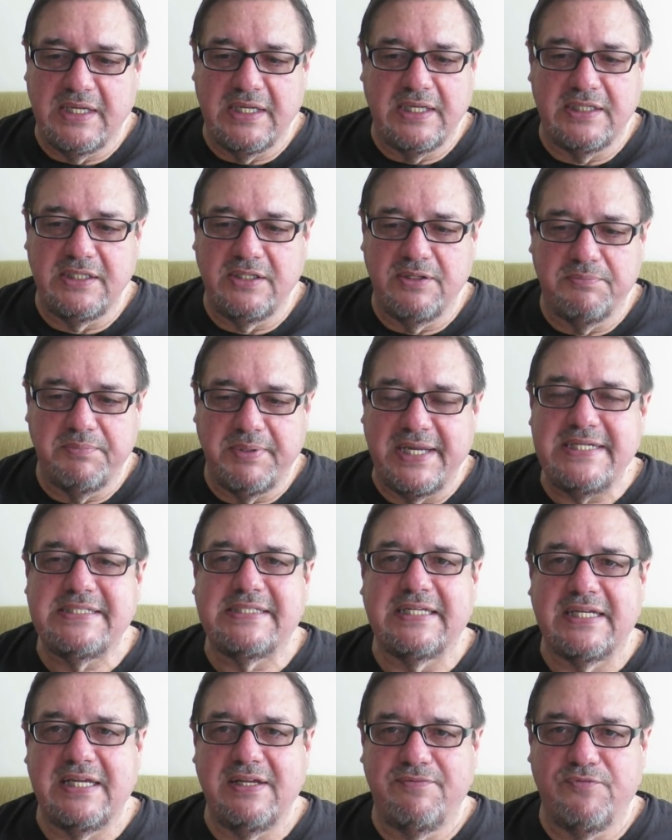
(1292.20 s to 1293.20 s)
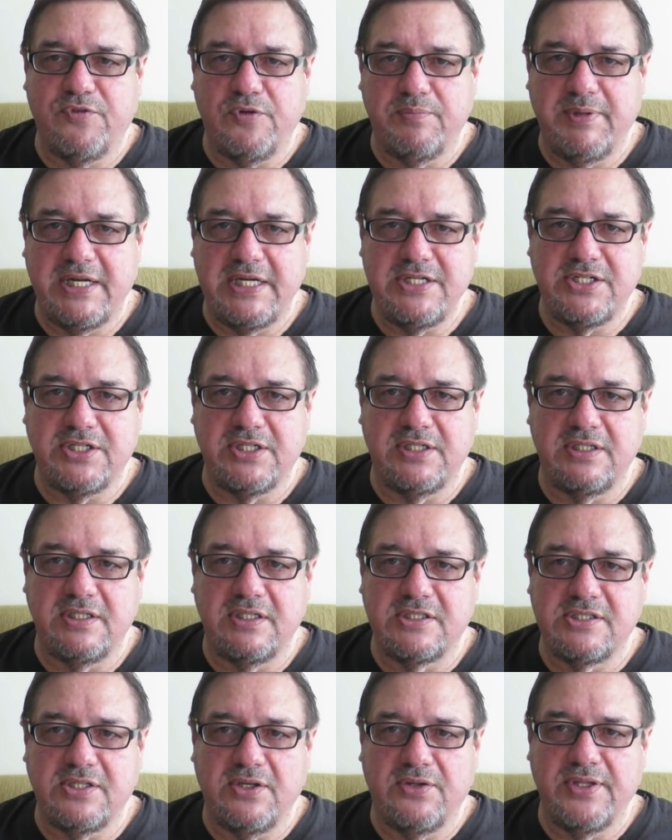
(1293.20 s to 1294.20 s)
you know, basic
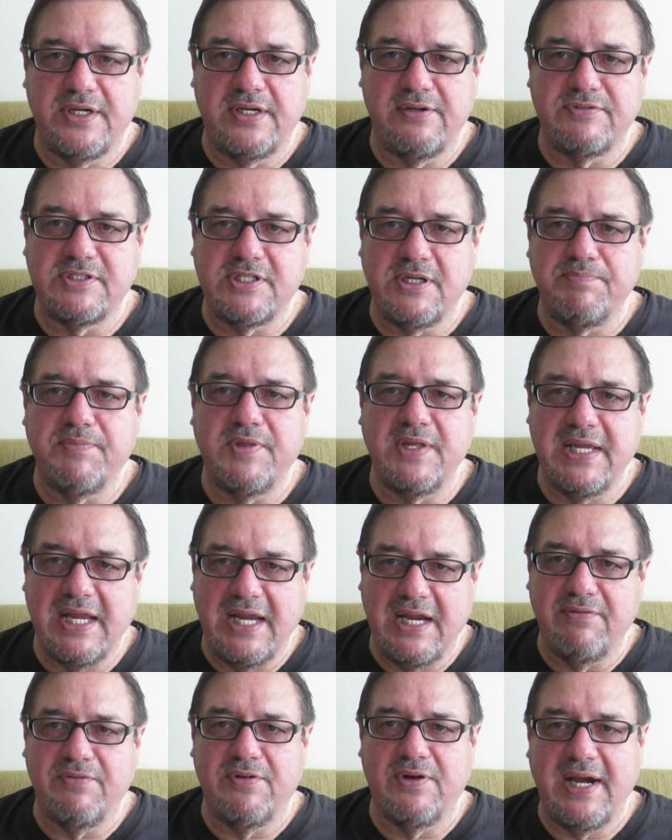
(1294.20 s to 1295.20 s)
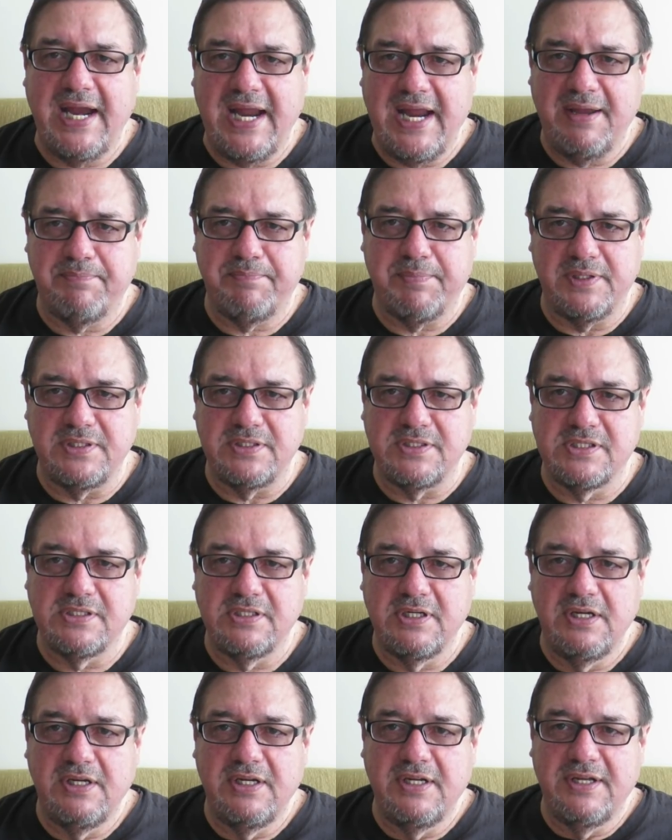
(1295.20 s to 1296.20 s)
information, so that if something ever
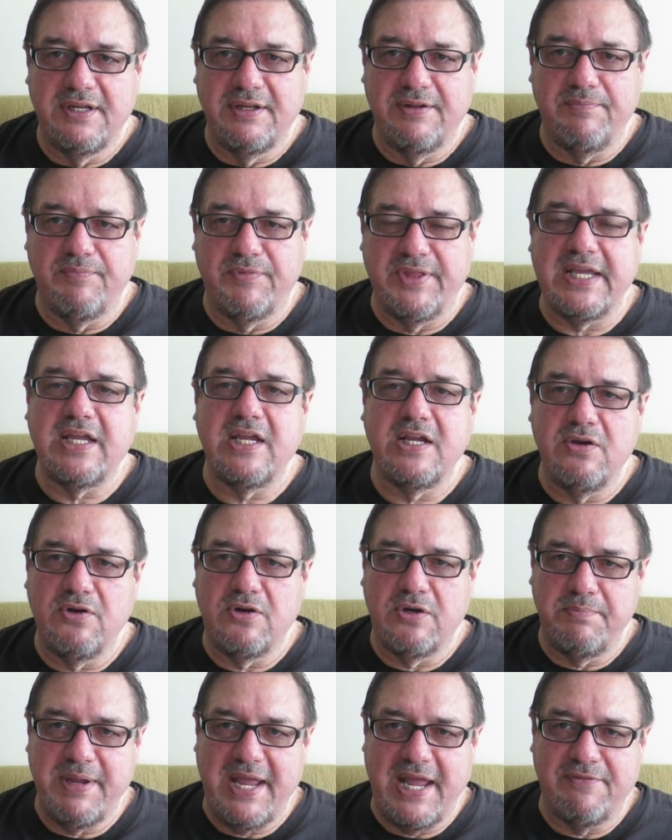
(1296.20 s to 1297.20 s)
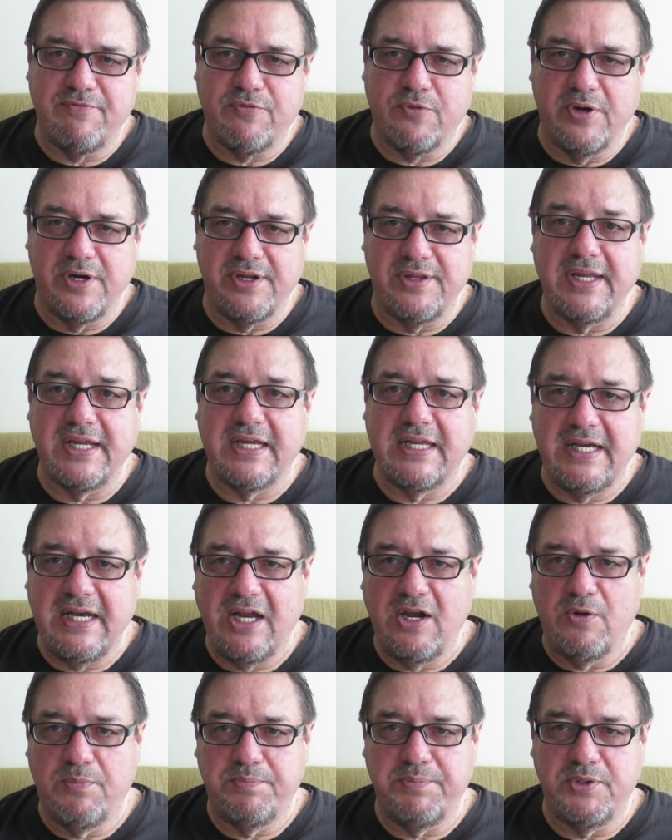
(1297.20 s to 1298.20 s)
happens, they can go to bat for you. They can
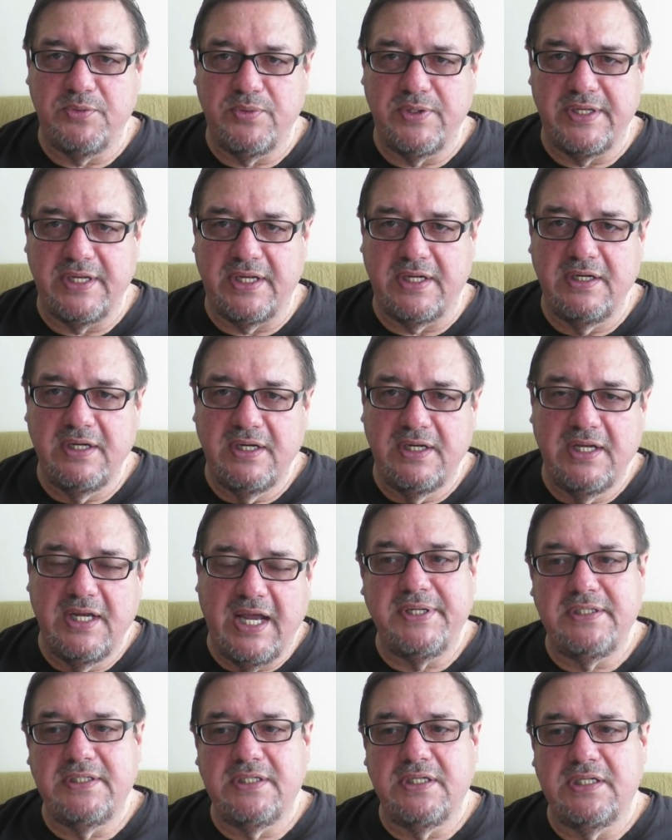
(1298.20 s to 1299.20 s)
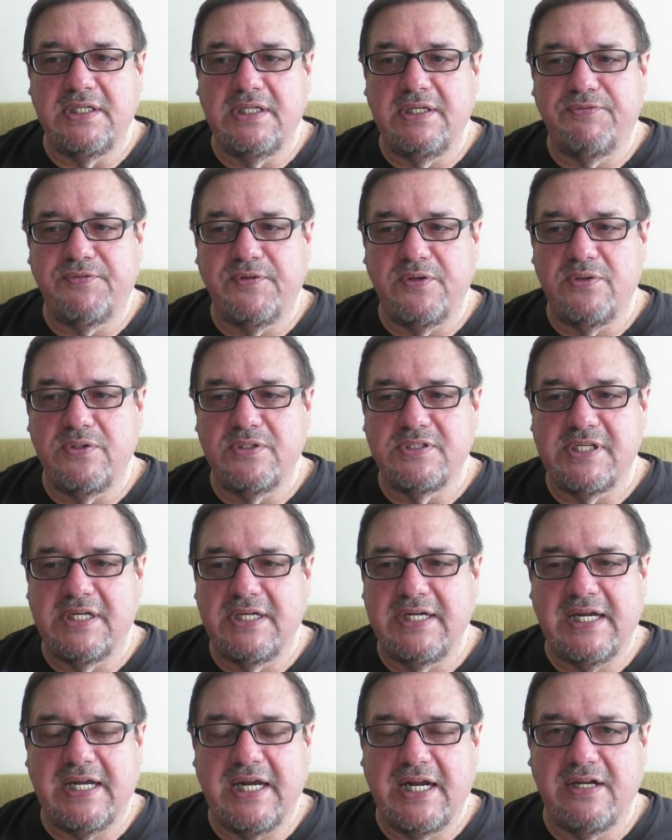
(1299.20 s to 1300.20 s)
help you with it. But if there was
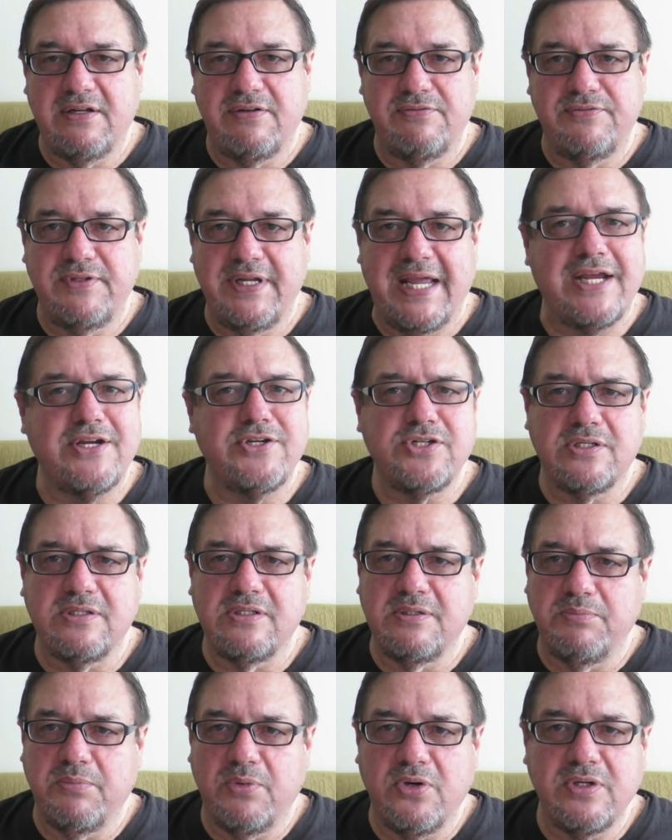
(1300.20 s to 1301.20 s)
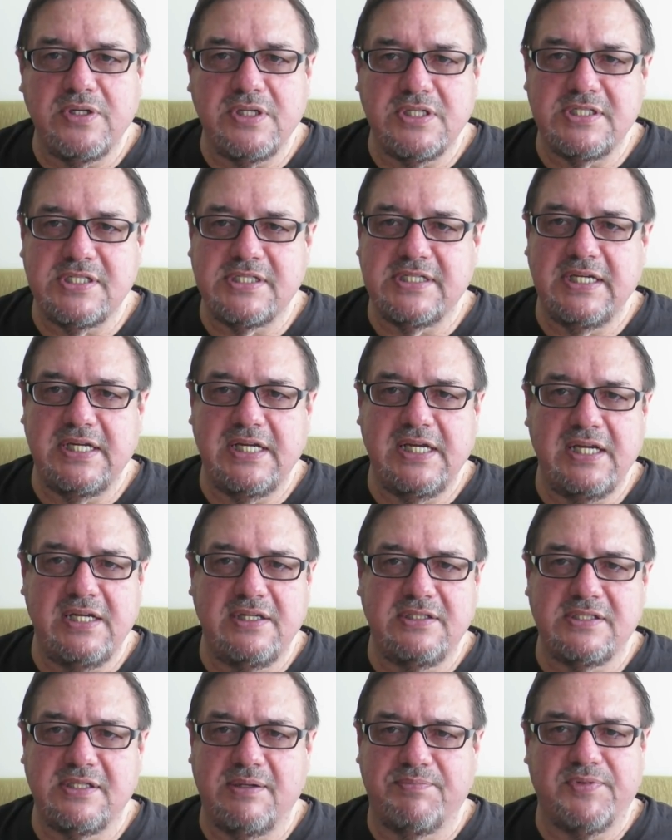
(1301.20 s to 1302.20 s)
any kind of national
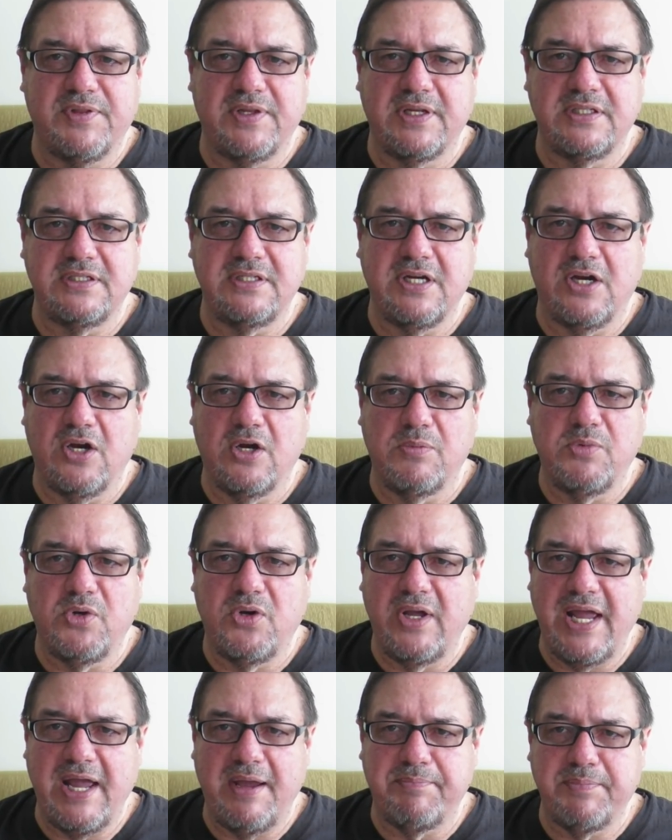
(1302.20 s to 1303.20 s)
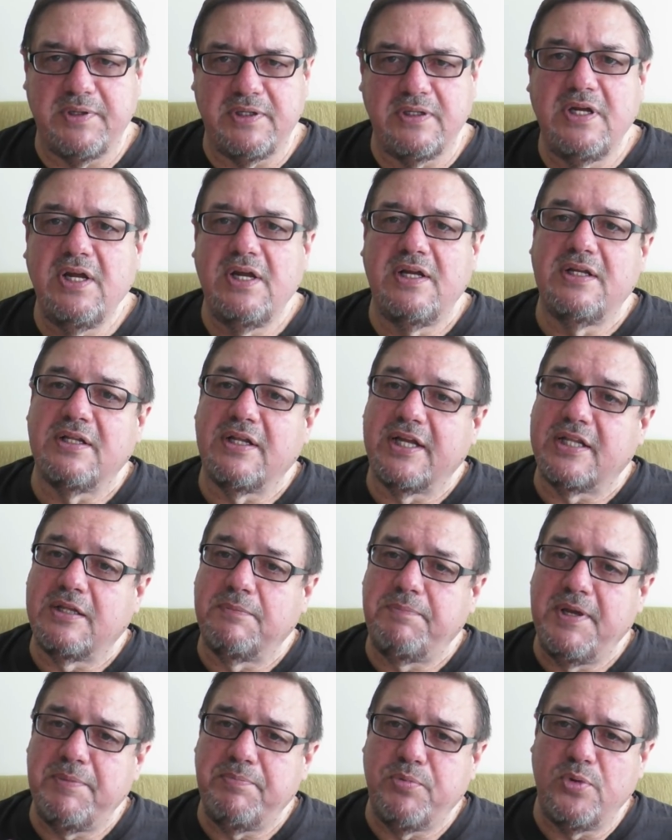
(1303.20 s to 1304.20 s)
emergency, something terrible happened,
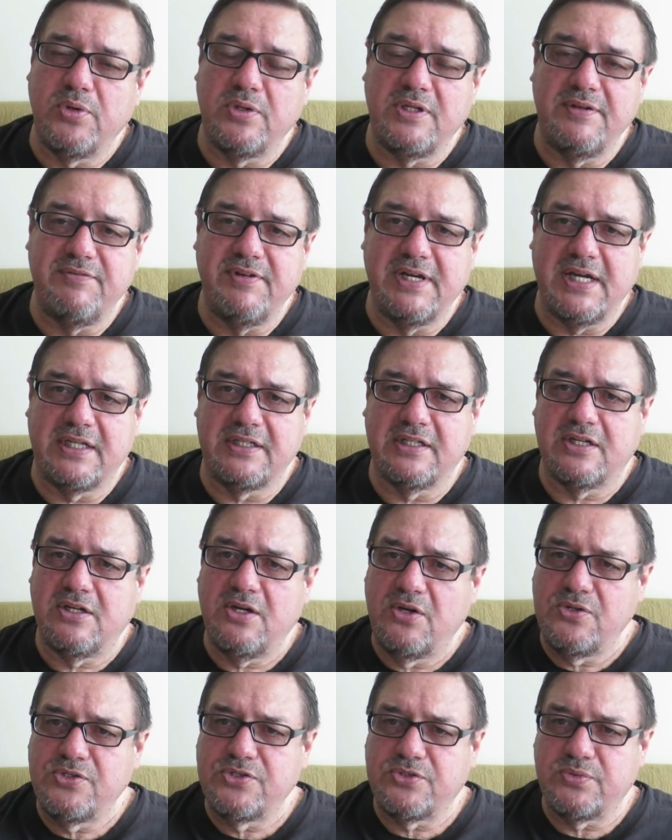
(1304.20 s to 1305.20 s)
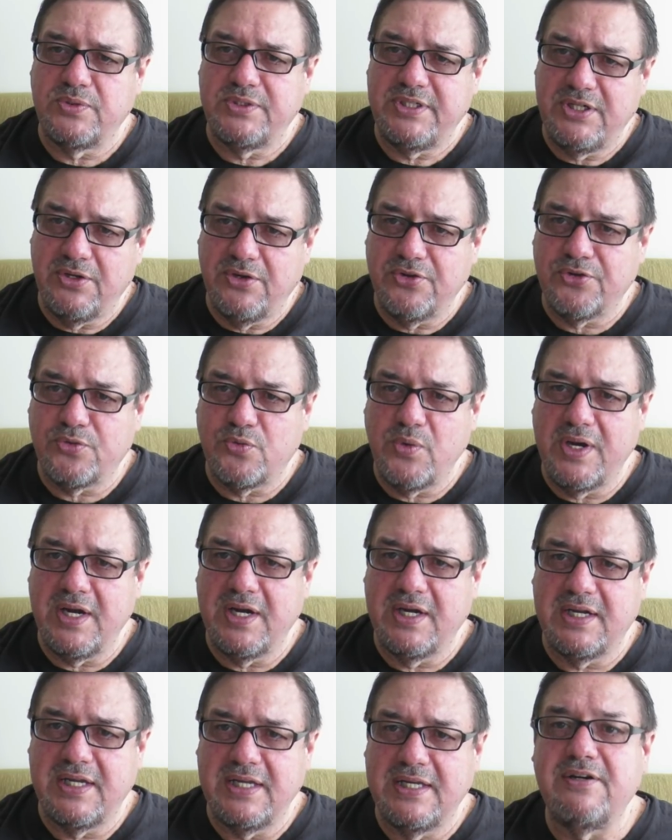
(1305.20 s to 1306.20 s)
like the people were living on the coast when the
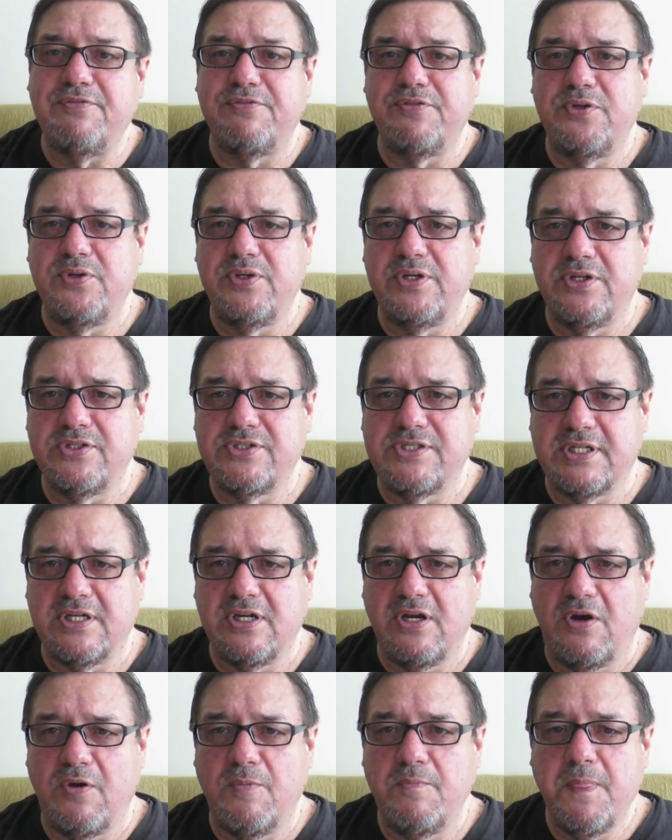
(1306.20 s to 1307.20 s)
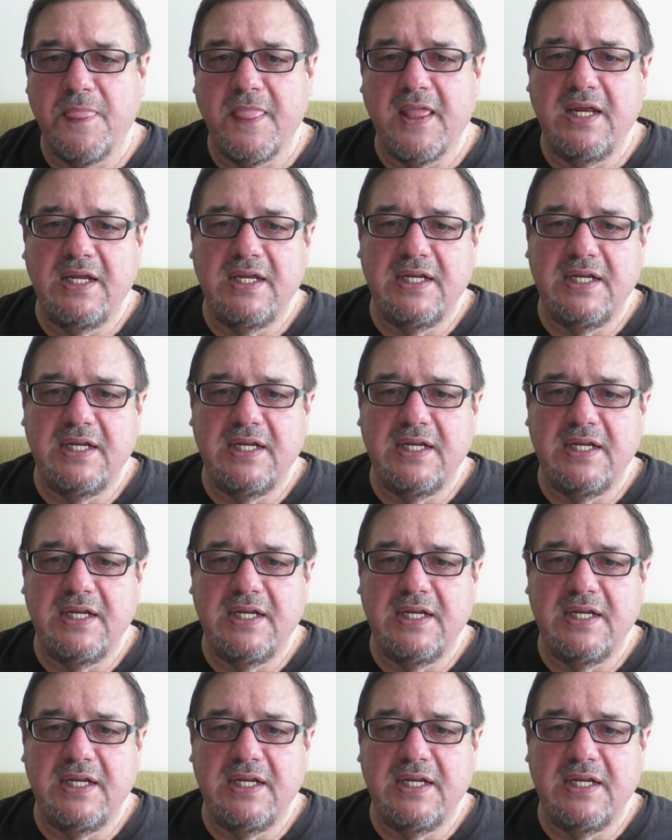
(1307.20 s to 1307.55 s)
earthquake hit a few years ago,